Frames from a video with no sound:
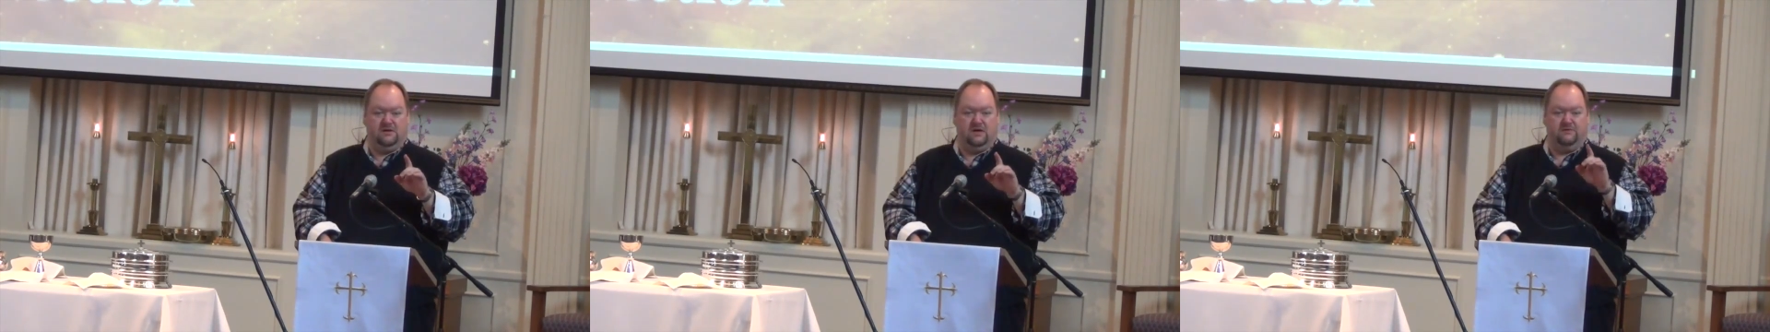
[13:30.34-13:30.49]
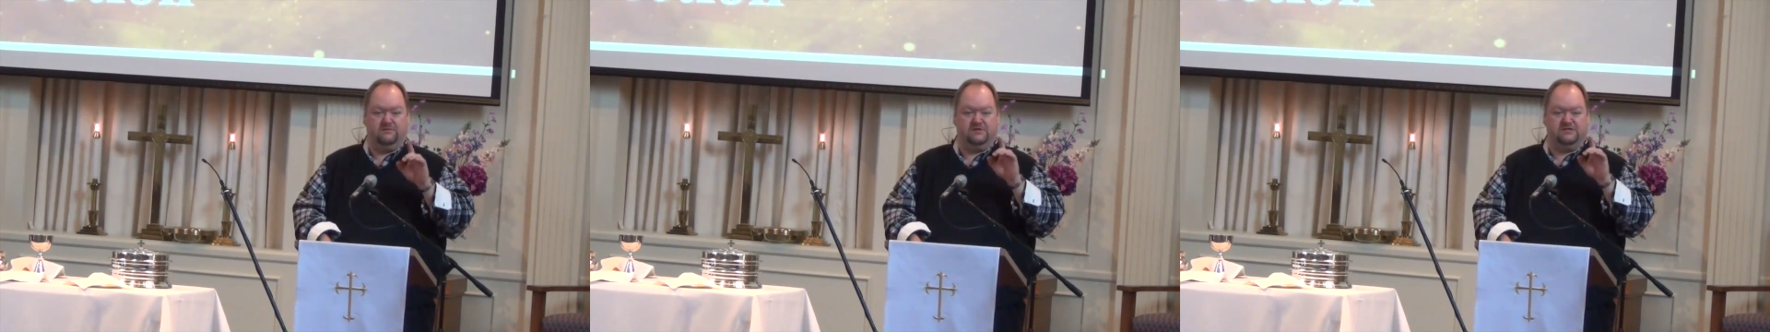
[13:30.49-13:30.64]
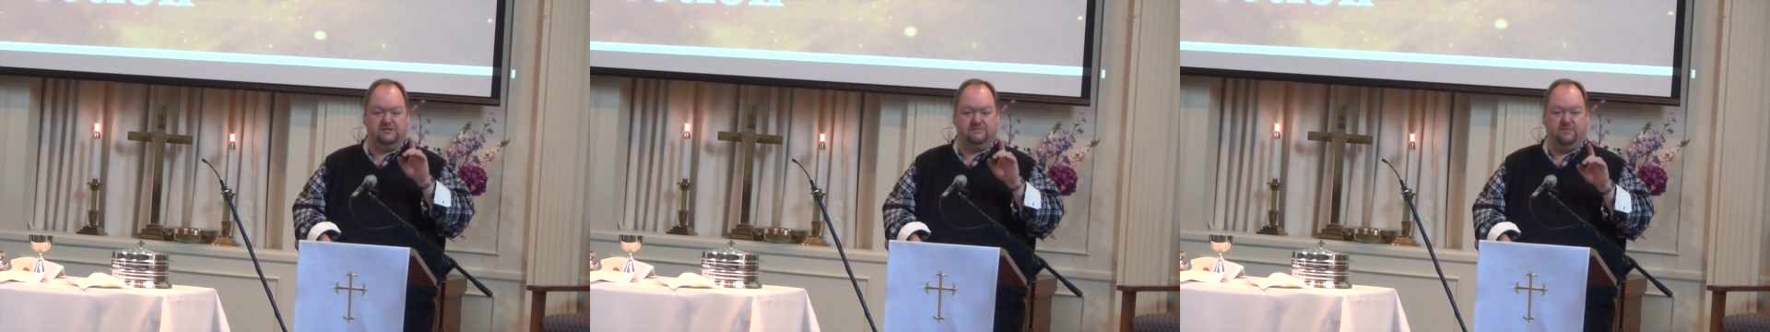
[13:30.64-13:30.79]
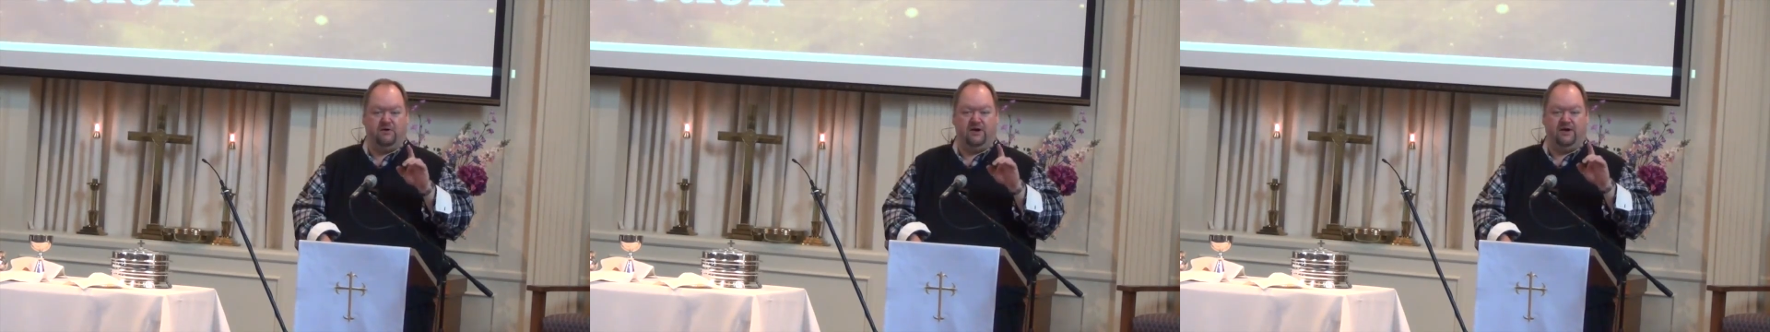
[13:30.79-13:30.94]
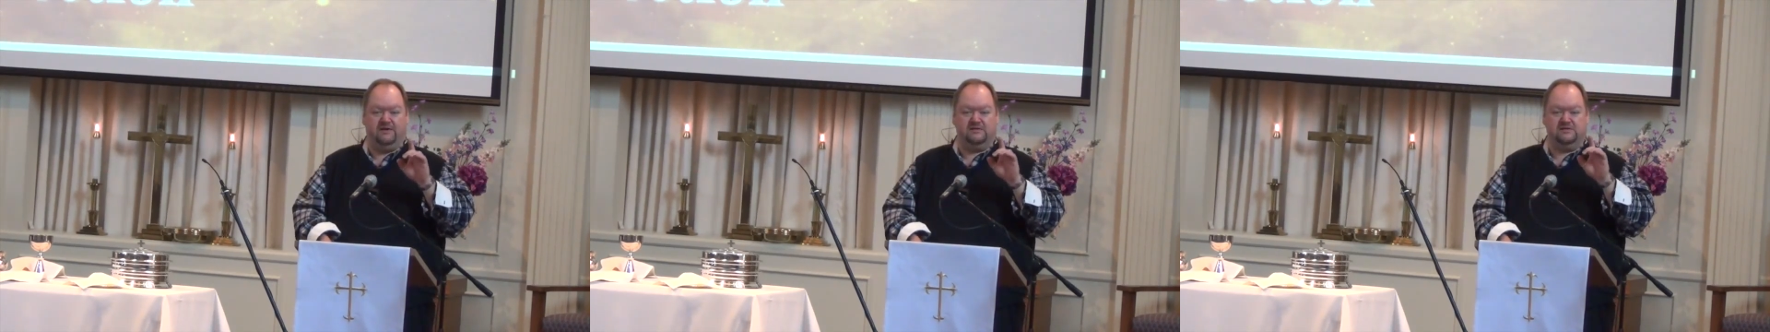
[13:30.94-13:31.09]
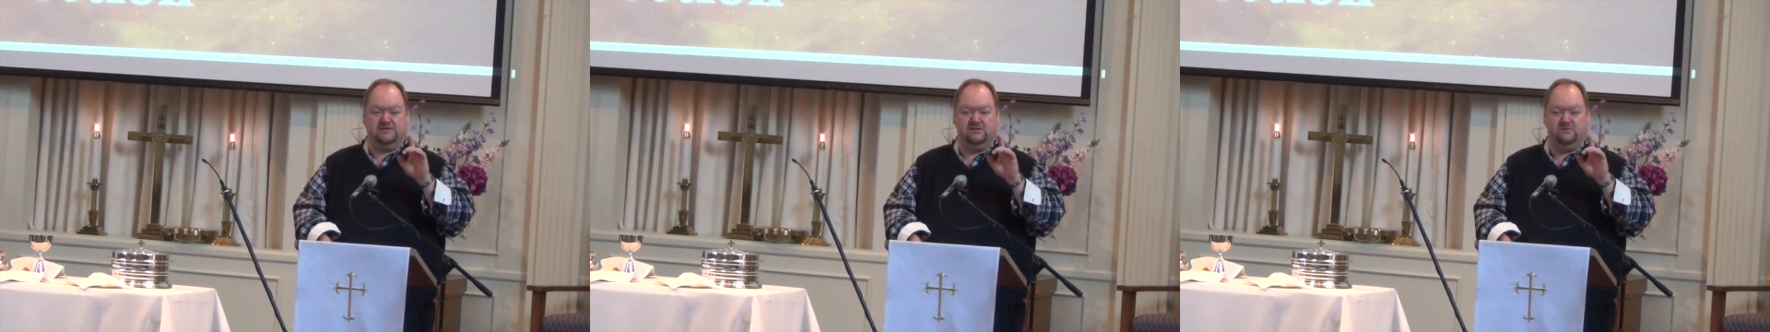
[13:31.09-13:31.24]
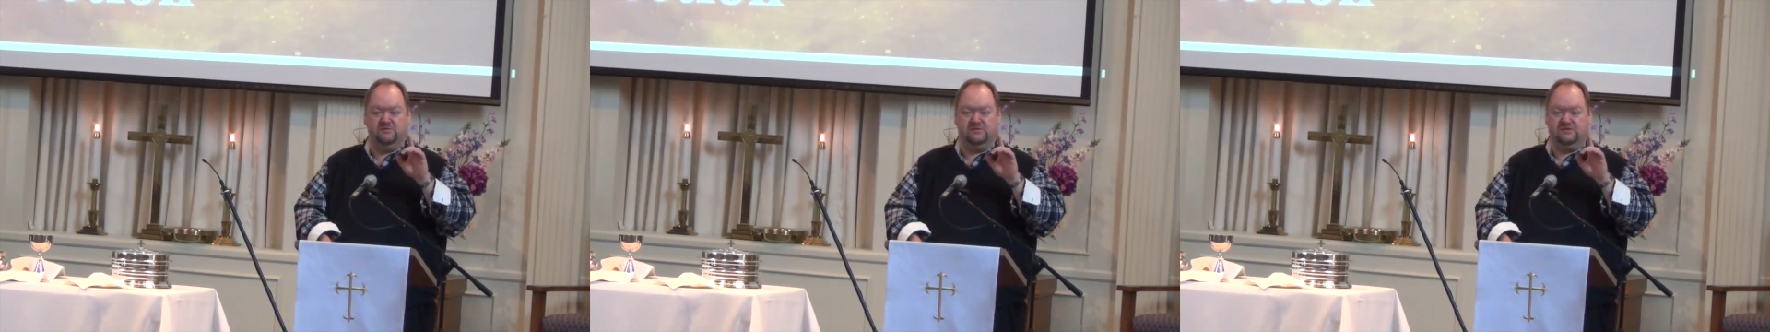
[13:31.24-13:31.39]
A
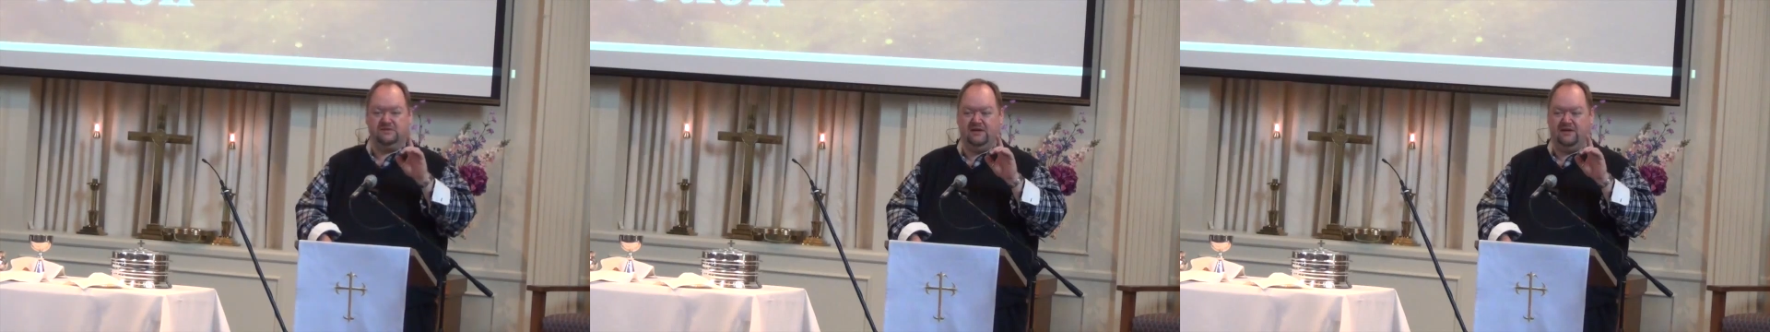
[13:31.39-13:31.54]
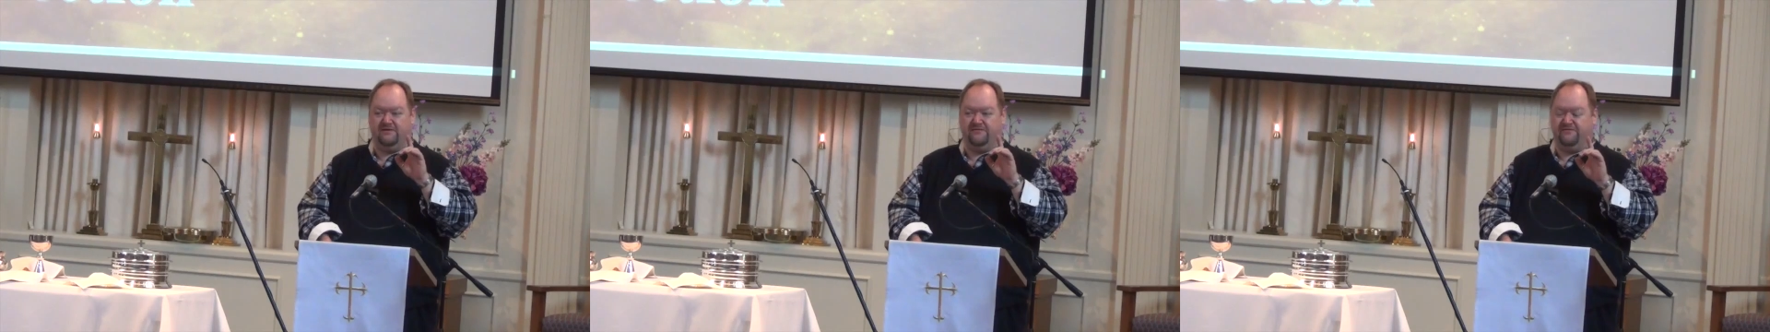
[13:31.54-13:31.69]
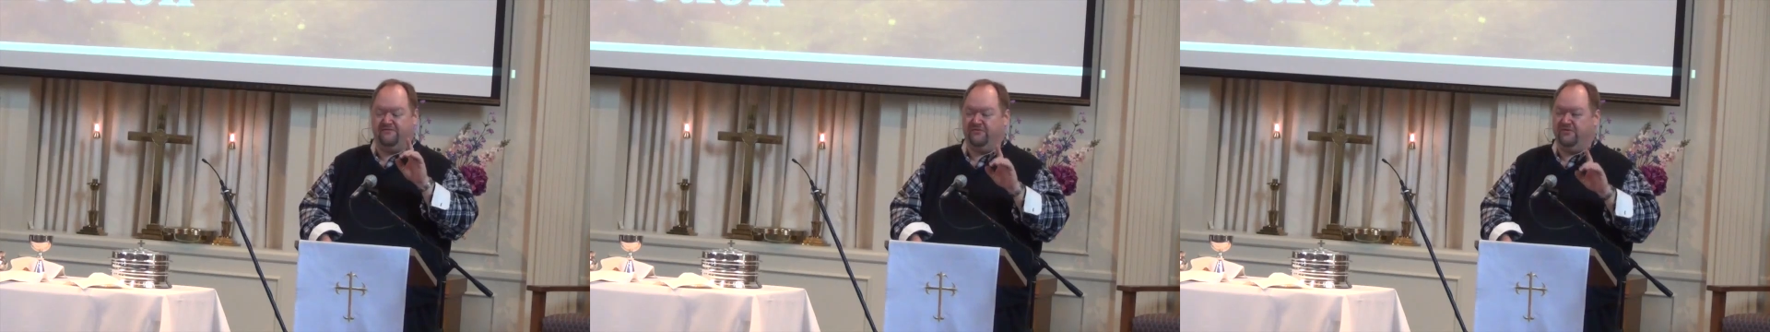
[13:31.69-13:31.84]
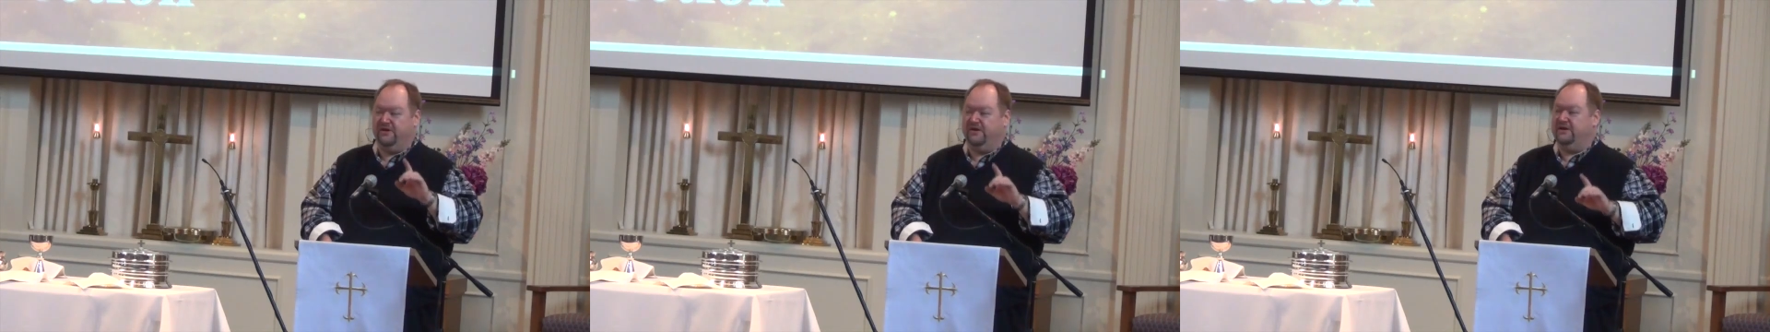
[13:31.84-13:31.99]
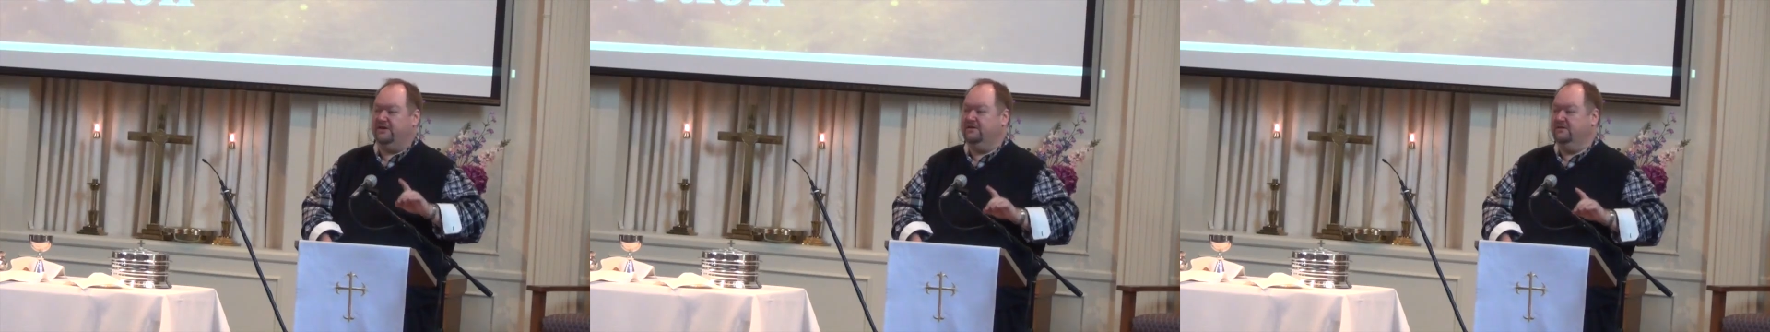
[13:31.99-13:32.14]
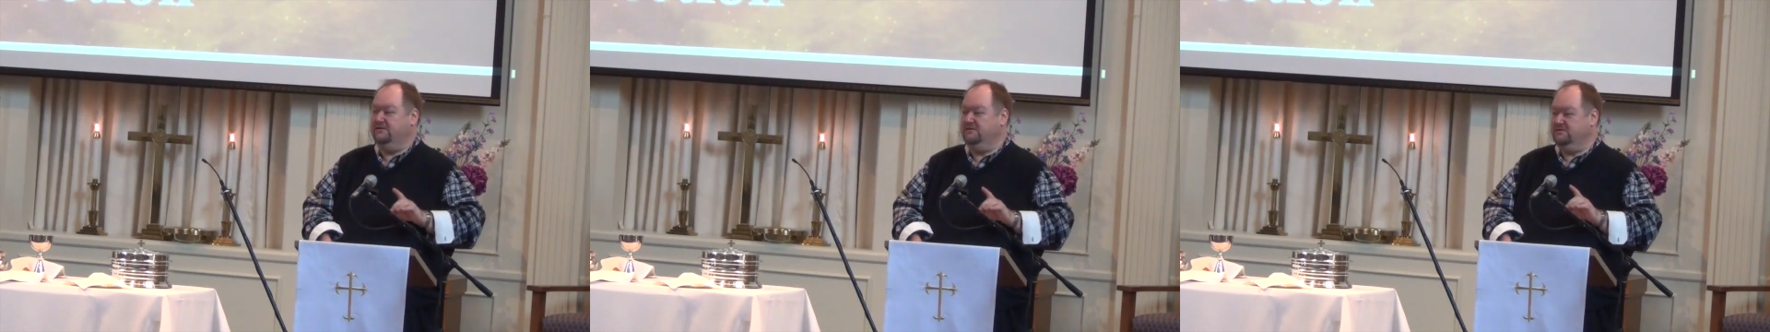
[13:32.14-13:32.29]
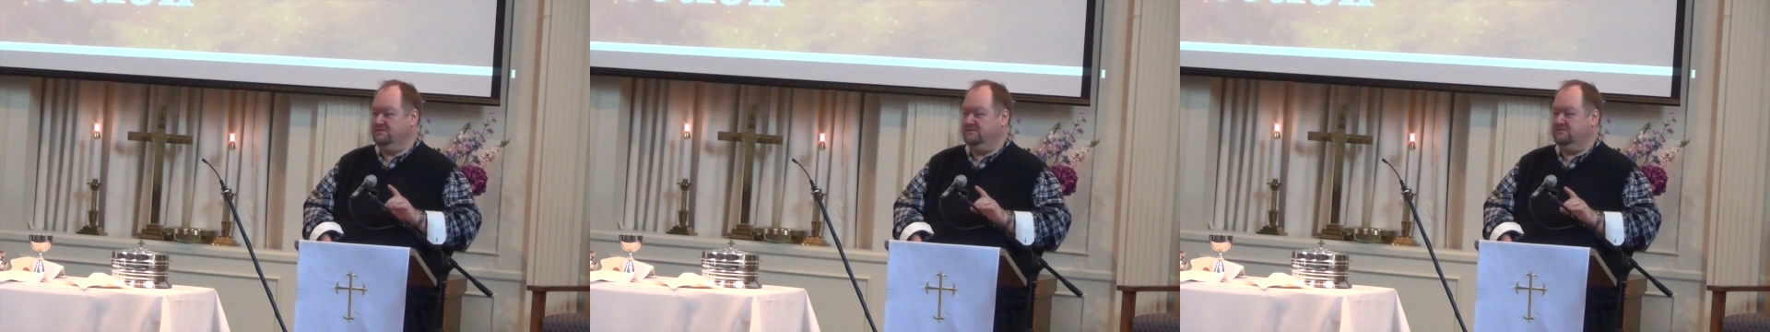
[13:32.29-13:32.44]
response that was not afraid,